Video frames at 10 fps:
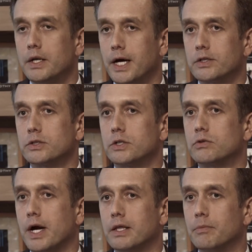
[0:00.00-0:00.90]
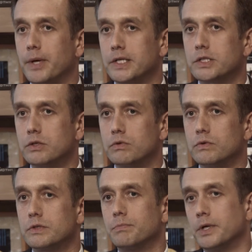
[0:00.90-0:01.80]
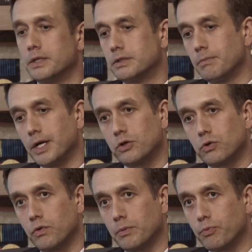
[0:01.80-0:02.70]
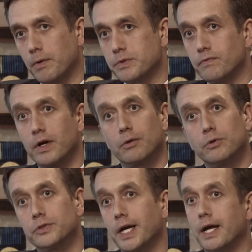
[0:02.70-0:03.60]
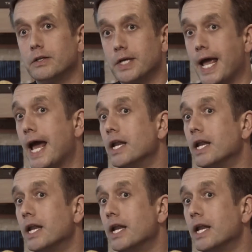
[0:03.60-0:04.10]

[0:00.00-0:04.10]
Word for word: not just attract the best students, but to make sure that prep's available to, to